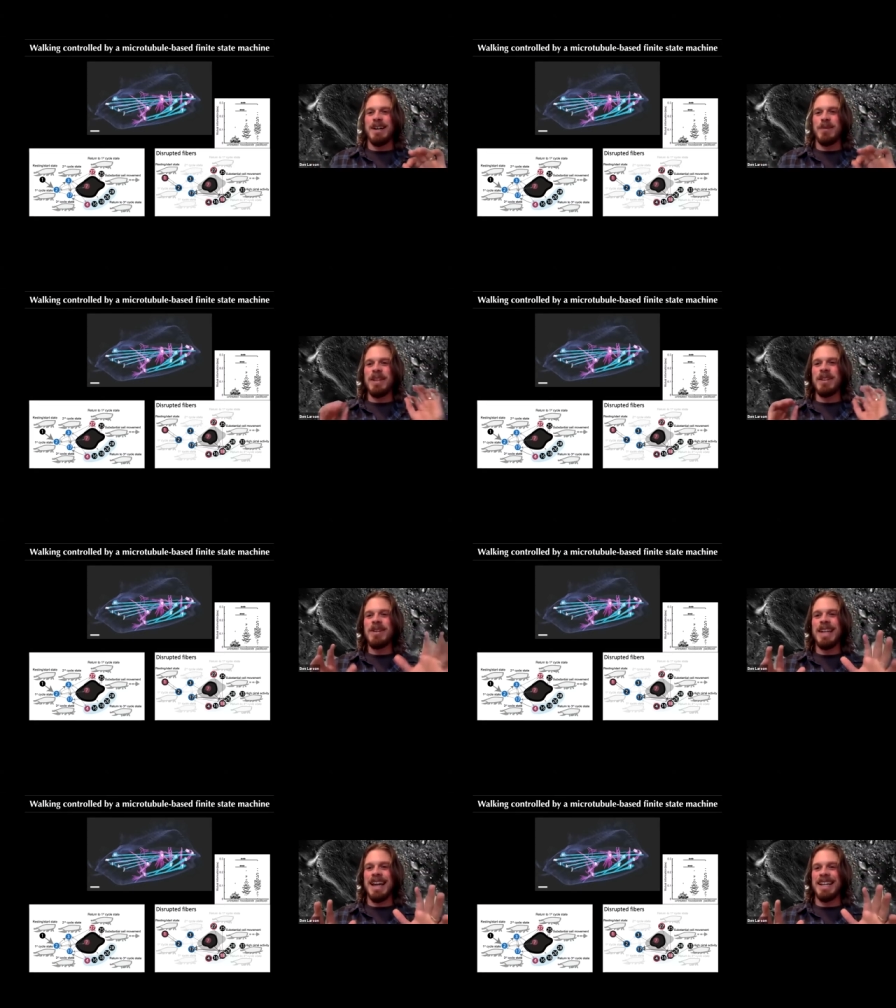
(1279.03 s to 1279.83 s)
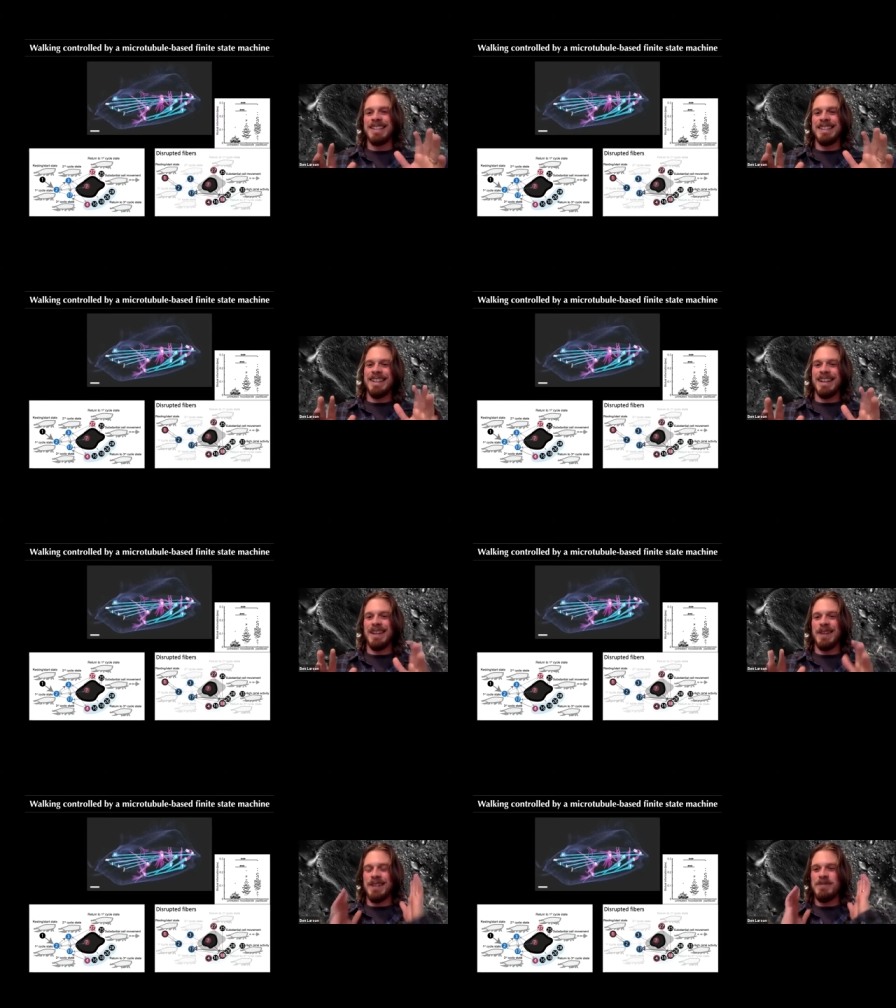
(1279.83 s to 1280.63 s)
uh we look at
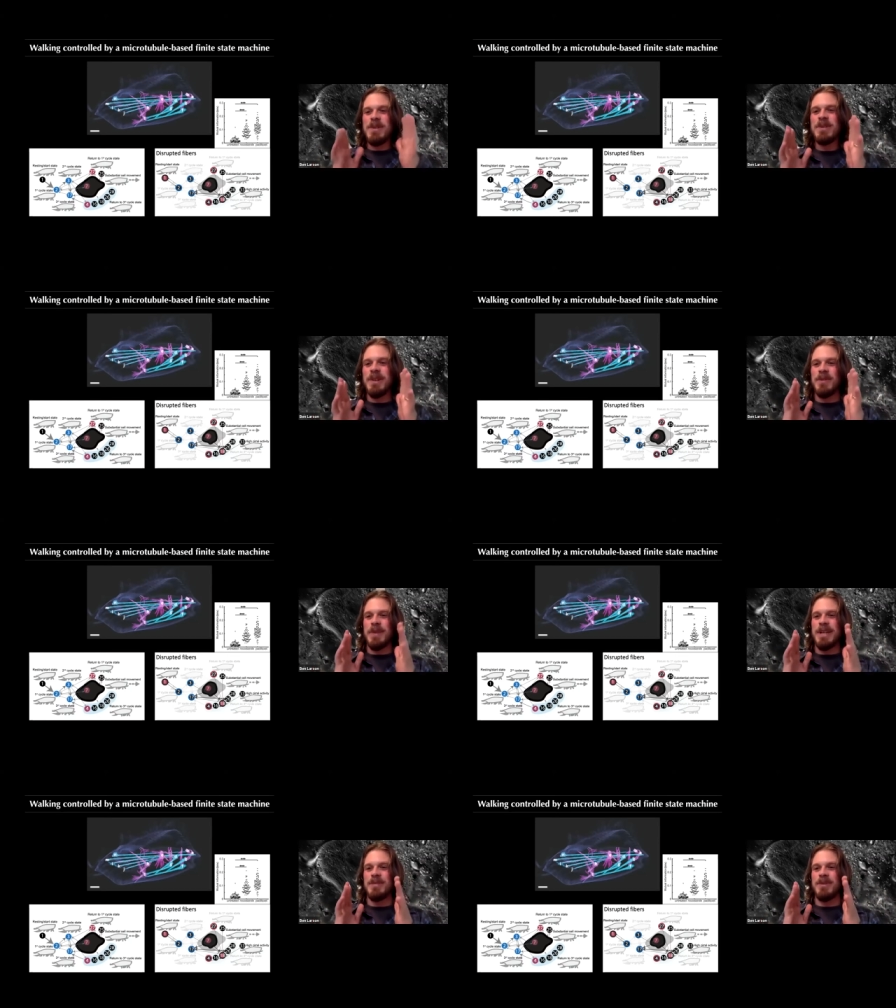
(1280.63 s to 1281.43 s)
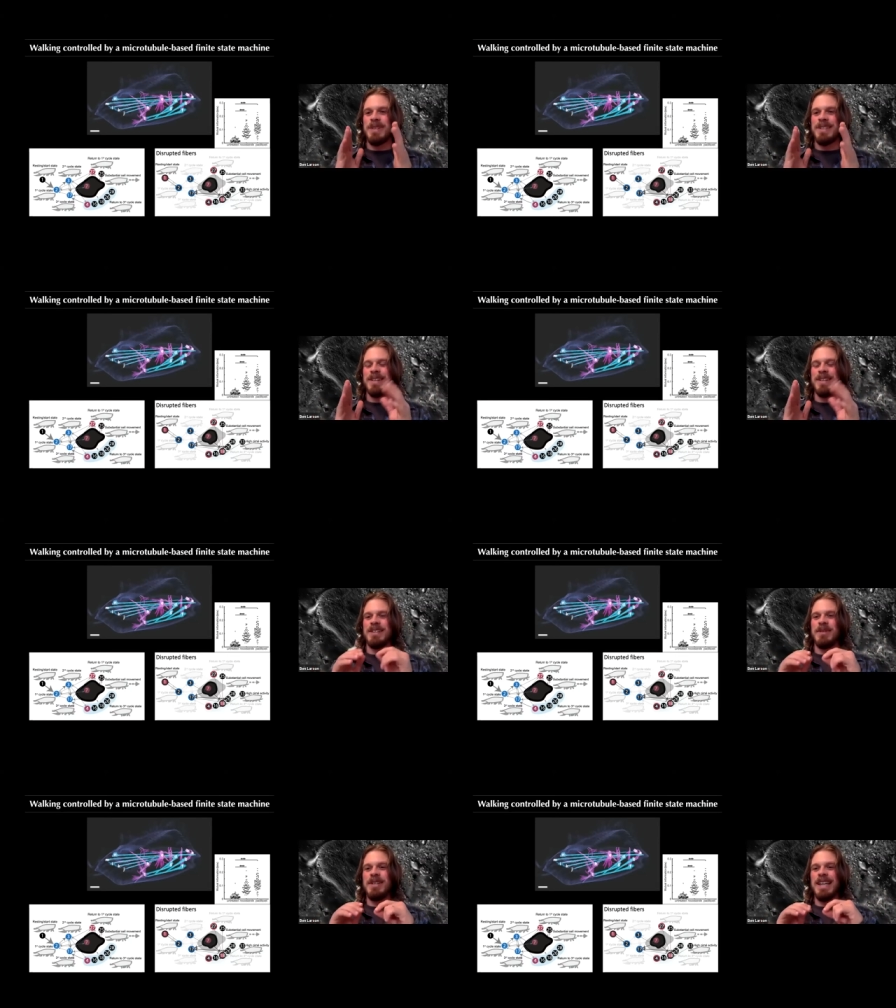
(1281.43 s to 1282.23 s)
uh, this mutual information between cirri
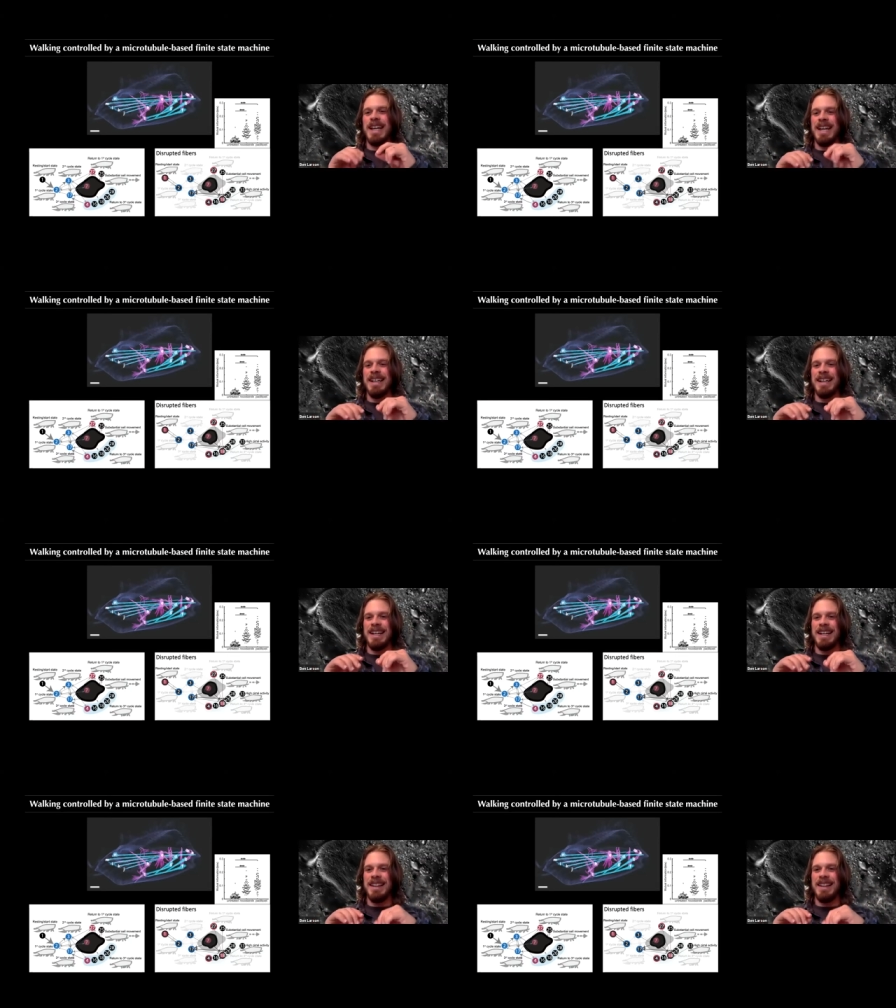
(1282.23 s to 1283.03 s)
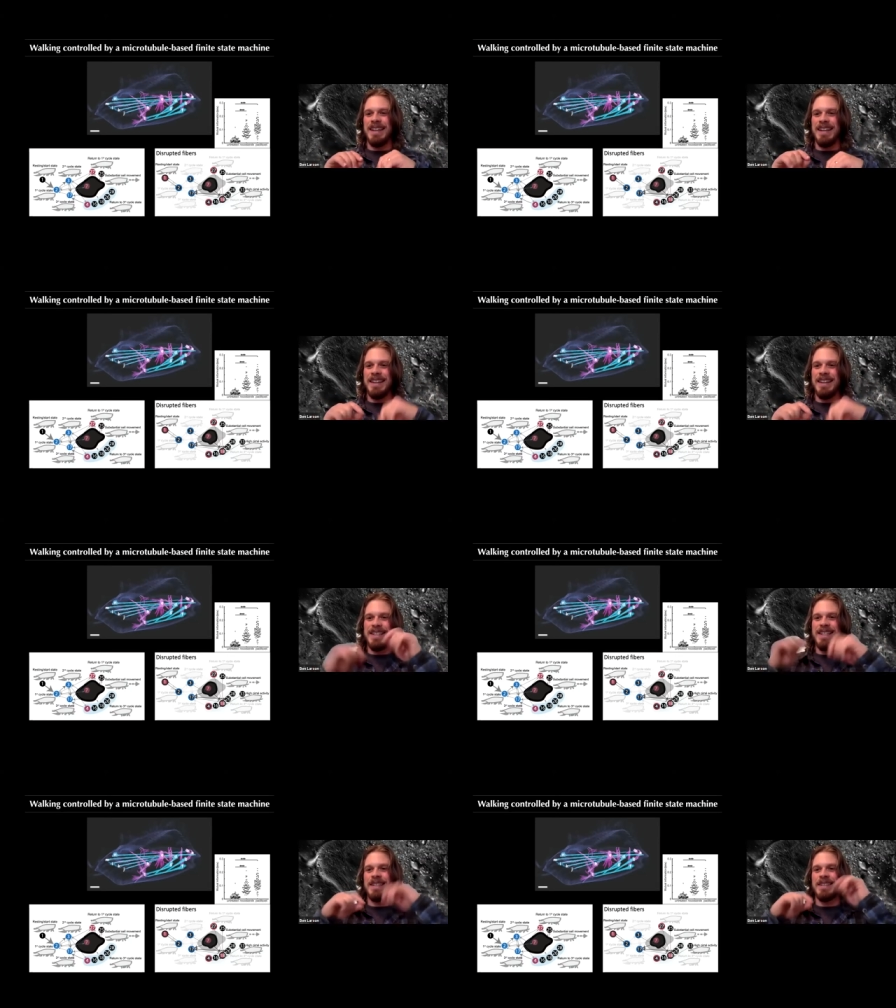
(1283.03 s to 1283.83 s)
so looking at, uh, at the, the
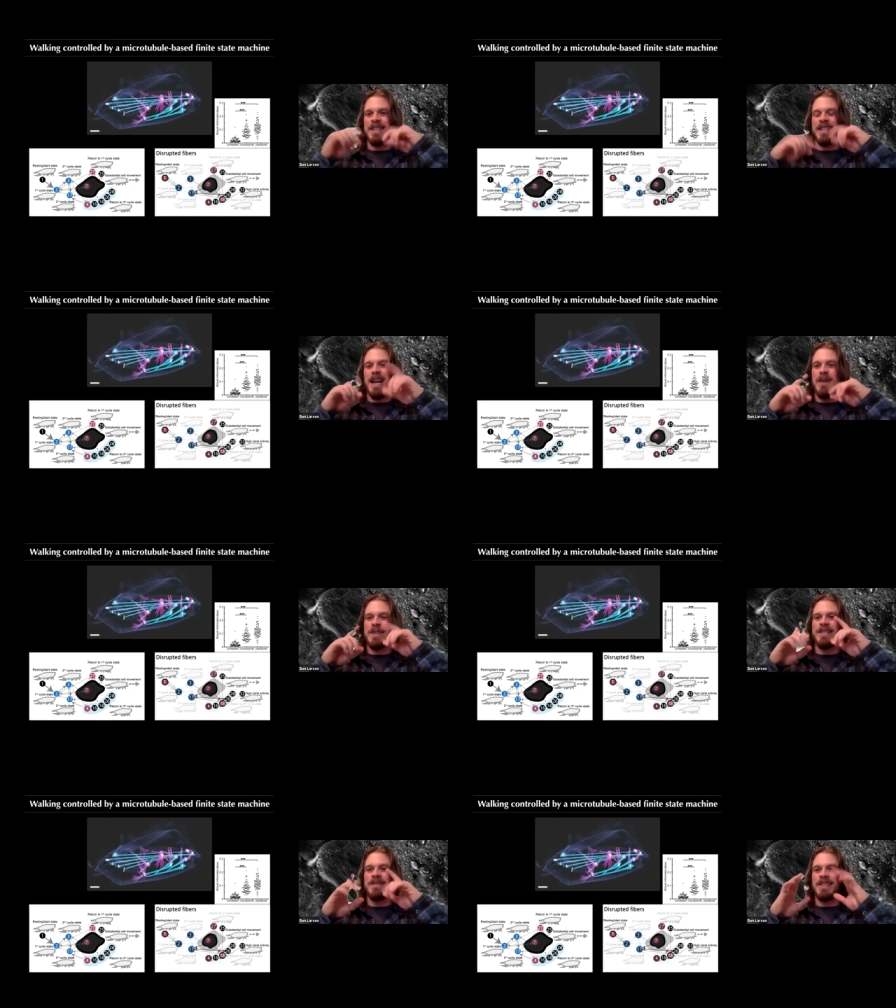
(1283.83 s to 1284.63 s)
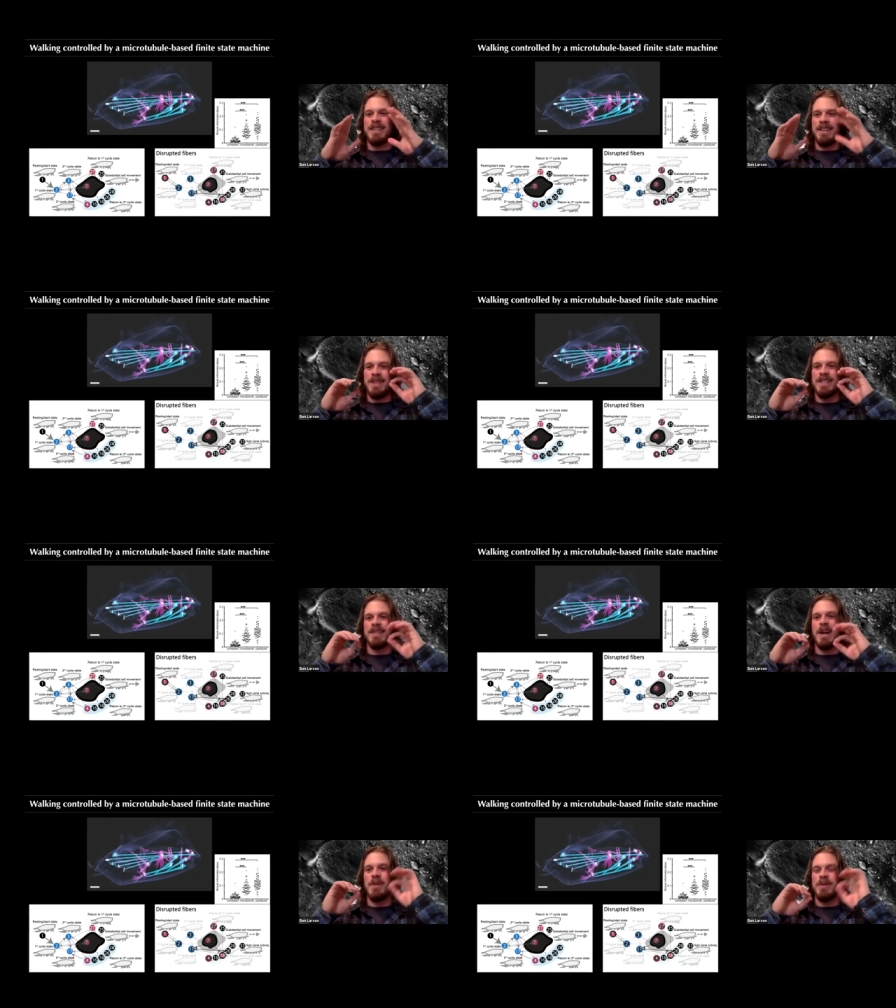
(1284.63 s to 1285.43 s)
details of the dynamics of, this, of the
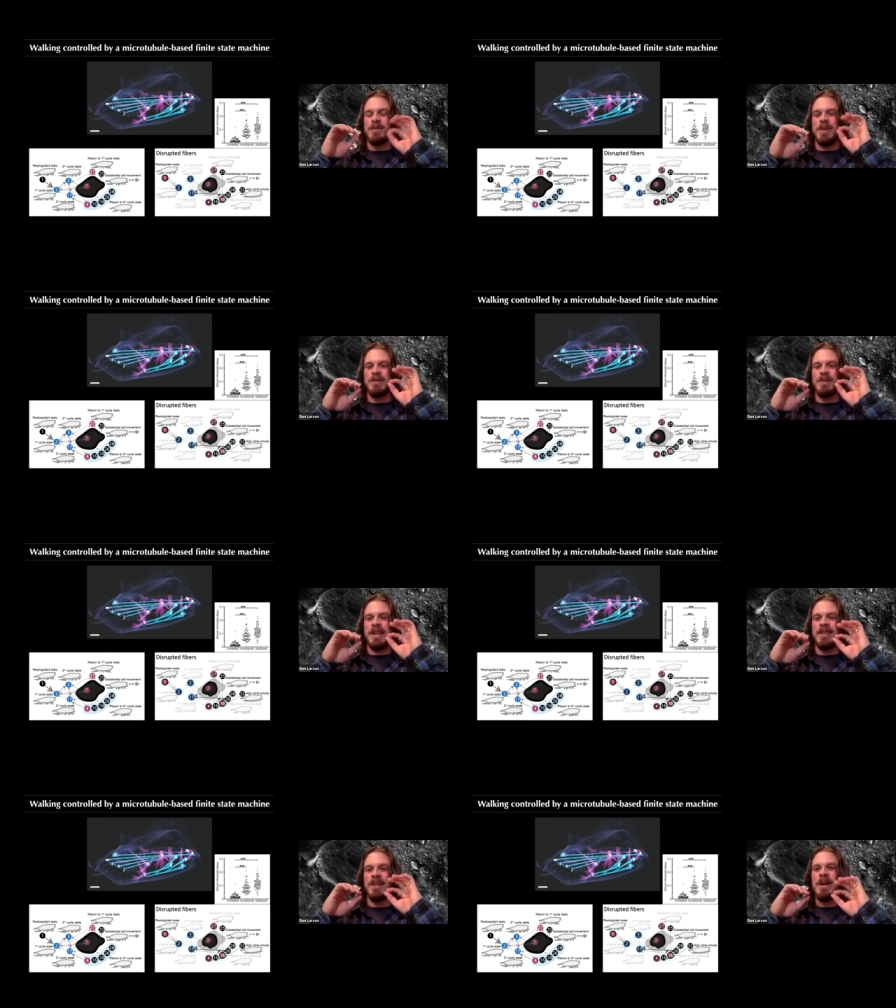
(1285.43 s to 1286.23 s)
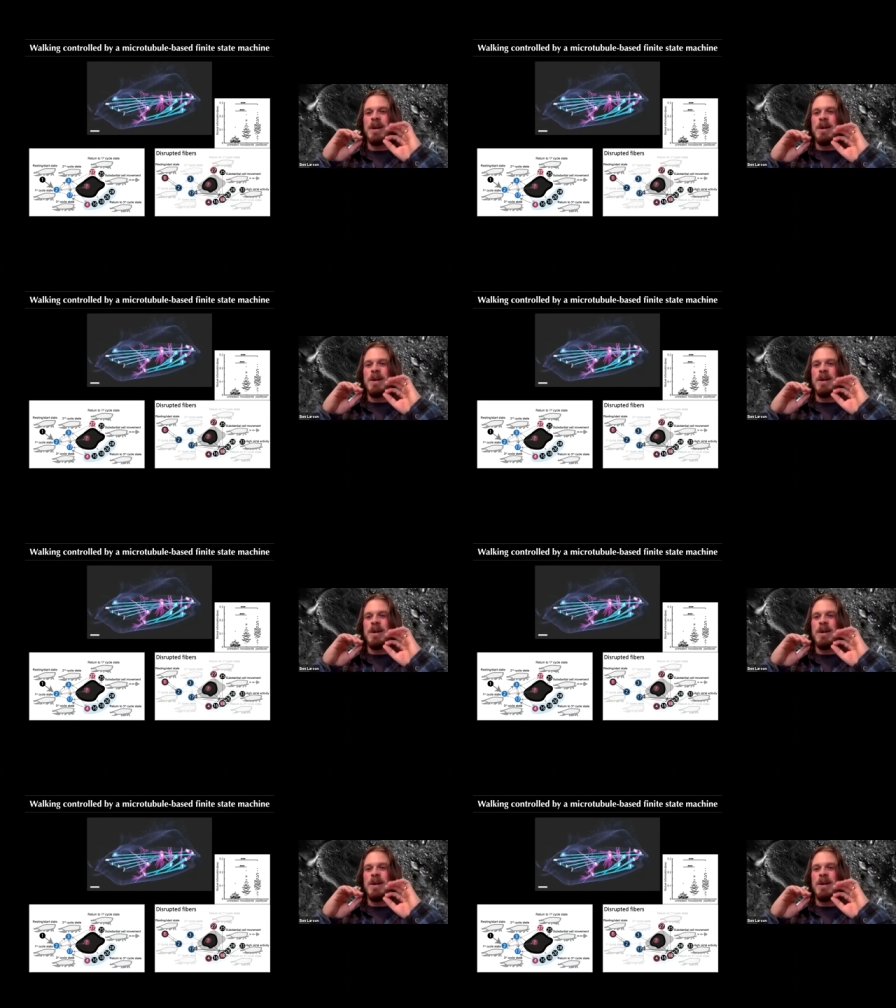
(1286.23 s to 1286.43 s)
cirri with respect to one another,